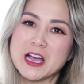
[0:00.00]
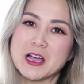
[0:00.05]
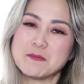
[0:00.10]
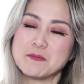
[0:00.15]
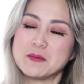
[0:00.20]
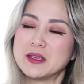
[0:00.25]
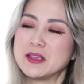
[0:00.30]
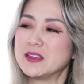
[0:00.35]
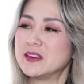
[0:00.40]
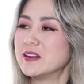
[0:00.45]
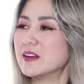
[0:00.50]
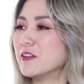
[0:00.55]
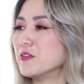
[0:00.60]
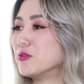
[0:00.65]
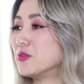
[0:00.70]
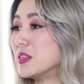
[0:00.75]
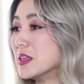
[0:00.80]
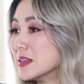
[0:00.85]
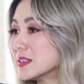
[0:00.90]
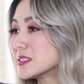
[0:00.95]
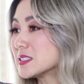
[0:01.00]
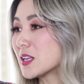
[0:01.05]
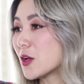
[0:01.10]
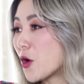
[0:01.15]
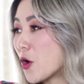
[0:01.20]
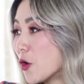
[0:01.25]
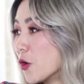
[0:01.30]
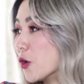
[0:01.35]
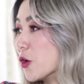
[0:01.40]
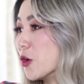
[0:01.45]
I mean, this
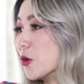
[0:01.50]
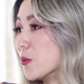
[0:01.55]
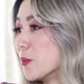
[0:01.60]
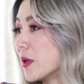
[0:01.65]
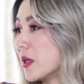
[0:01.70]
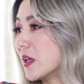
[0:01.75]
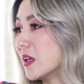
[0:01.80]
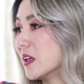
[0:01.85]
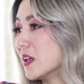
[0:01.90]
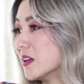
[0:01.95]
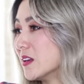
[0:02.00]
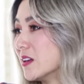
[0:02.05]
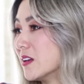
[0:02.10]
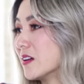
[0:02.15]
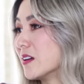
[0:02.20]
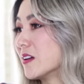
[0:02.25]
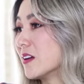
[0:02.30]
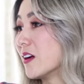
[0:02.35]
home in